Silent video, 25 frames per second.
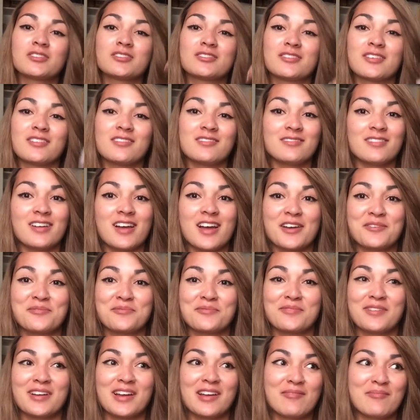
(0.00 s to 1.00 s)
so
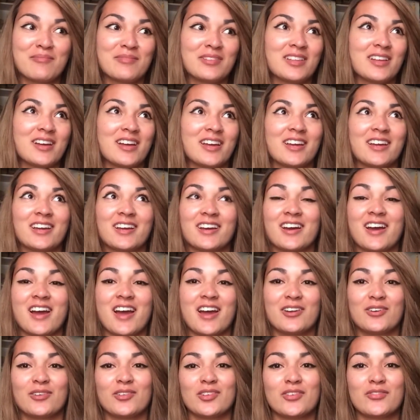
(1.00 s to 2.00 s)
I'm like,
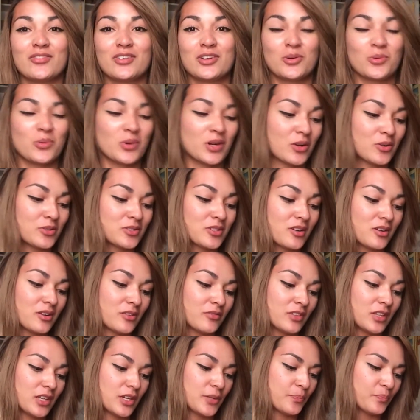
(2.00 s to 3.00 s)
I don't even know what goes on
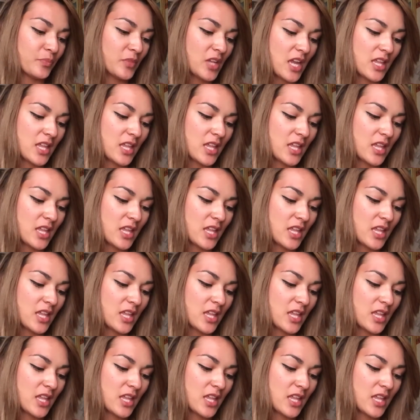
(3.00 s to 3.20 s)
over there.